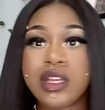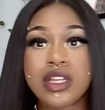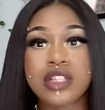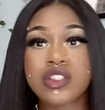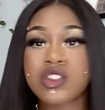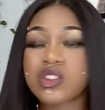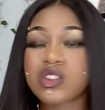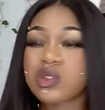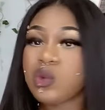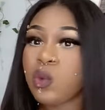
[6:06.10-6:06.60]

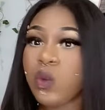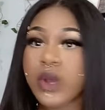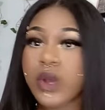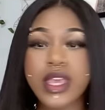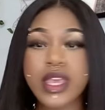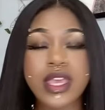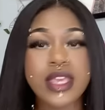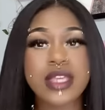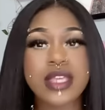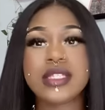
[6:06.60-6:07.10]

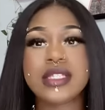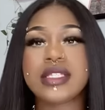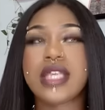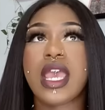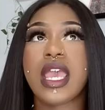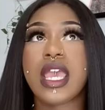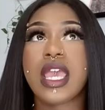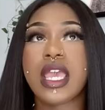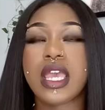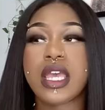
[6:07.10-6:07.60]
swings
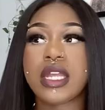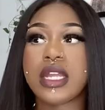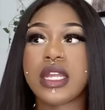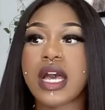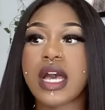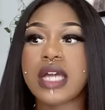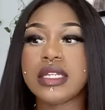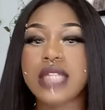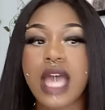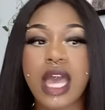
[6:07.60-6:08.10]
and
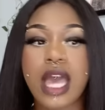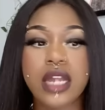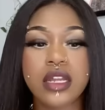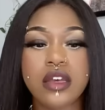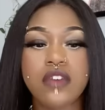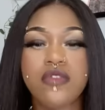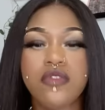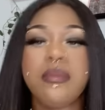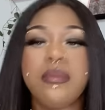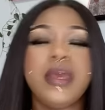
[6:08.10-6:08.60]
a lot
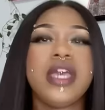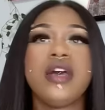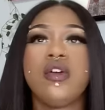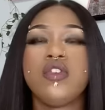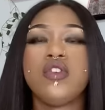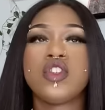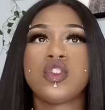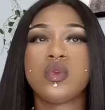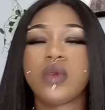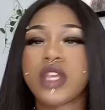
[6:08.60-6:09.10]
of
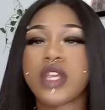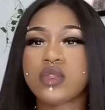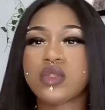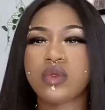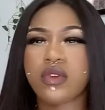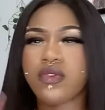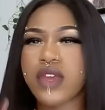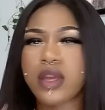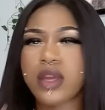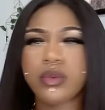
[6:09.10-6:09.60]
Mel swings
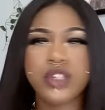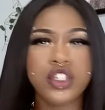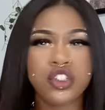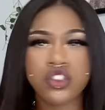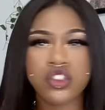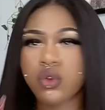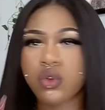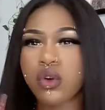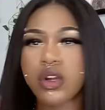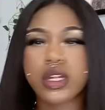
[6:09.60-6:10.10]
were very
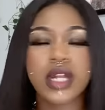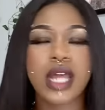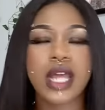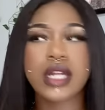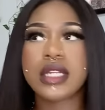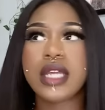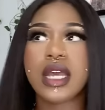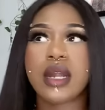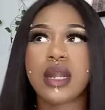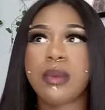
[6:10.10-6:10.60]
short, not
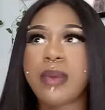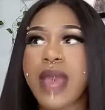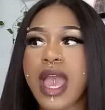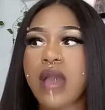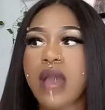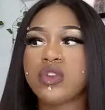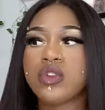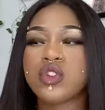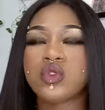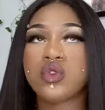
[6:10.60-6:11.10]
a lot of
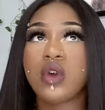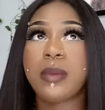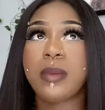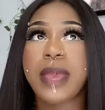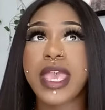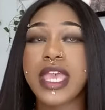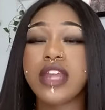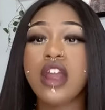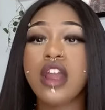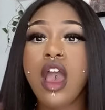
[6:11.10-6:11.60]
power to them.
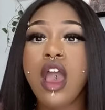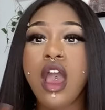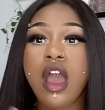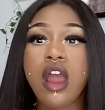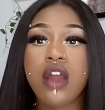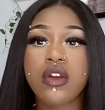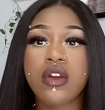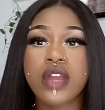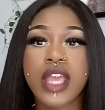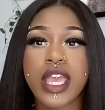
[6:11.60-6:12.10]
And
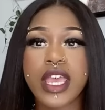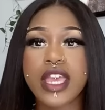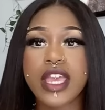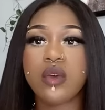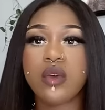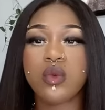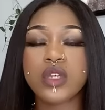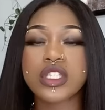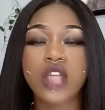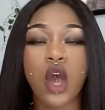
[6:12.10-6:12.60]
her
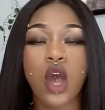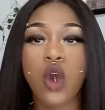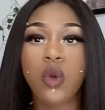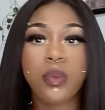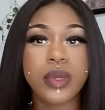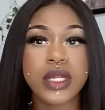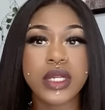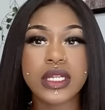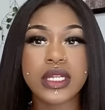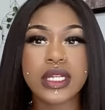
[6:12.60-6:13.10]
hand was
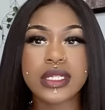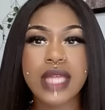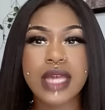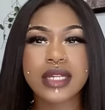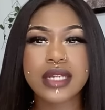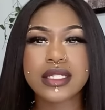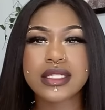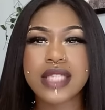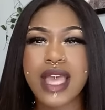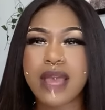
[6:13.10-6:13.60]
opening a
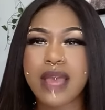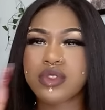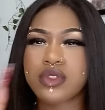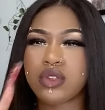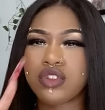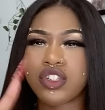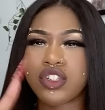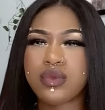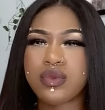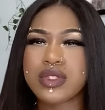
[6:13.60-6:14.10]
lot of times. So
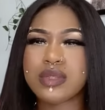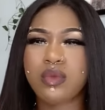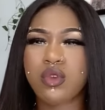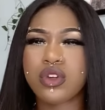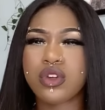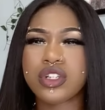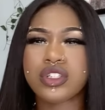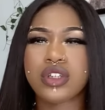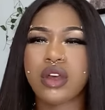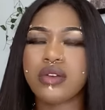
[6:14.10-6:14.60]
she was
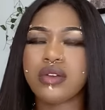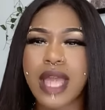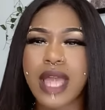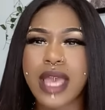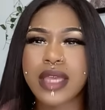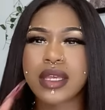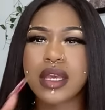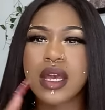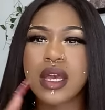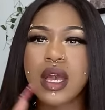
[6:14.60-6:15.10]
more so
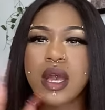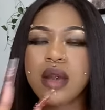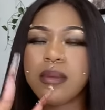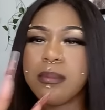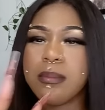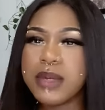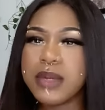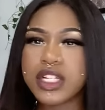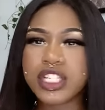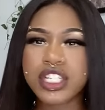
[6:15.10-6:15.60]
like
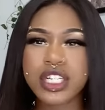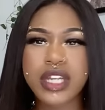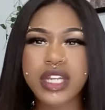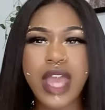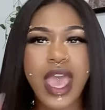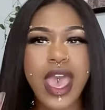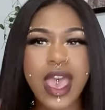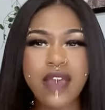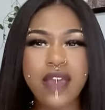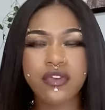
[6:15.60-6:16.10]
mushing
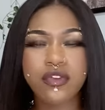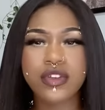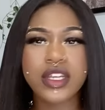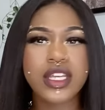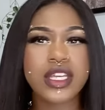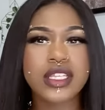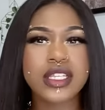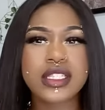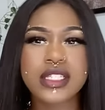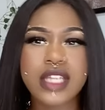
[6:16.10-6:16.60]

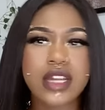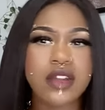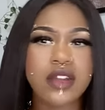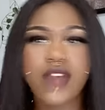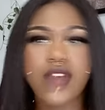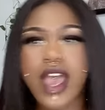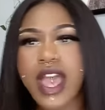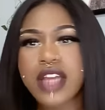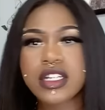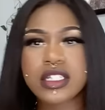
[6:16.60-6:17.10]
Ivory instead of
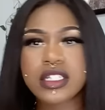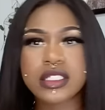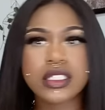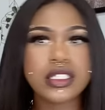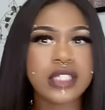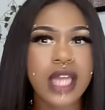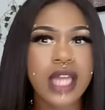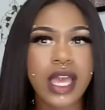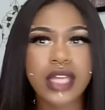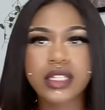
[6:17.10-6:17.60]

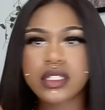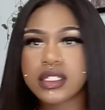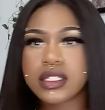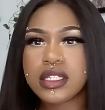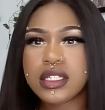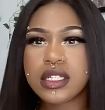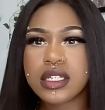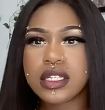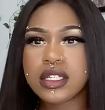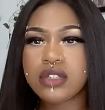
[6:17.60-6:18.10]
actually like,
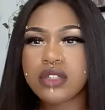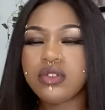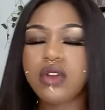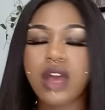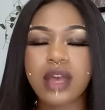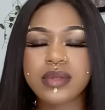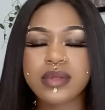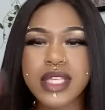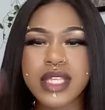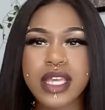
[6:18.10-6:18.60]
you know
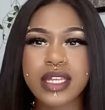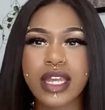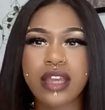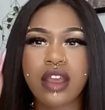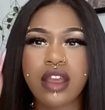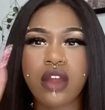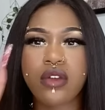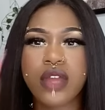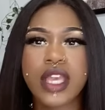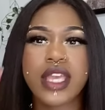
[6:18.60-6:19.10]
what I'm saying? Like
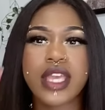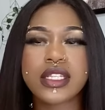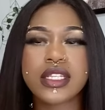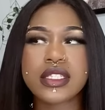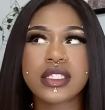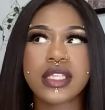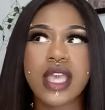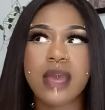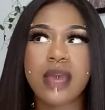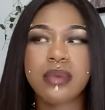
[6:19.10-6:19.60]
her
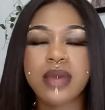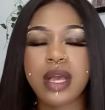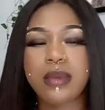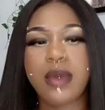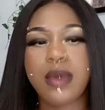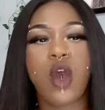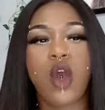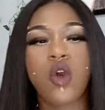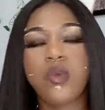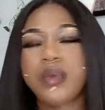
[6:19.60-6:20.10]
hands kept
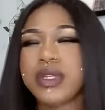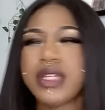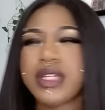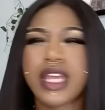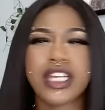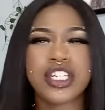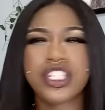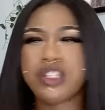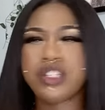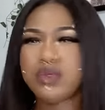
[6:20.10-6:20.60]
coming open,
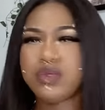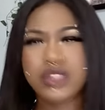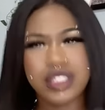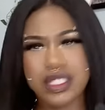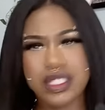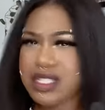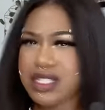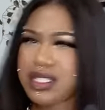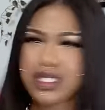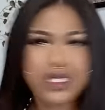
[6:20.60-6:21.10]
like she was
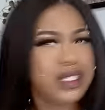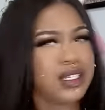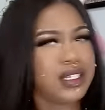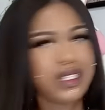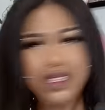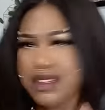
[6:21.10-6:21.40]
just,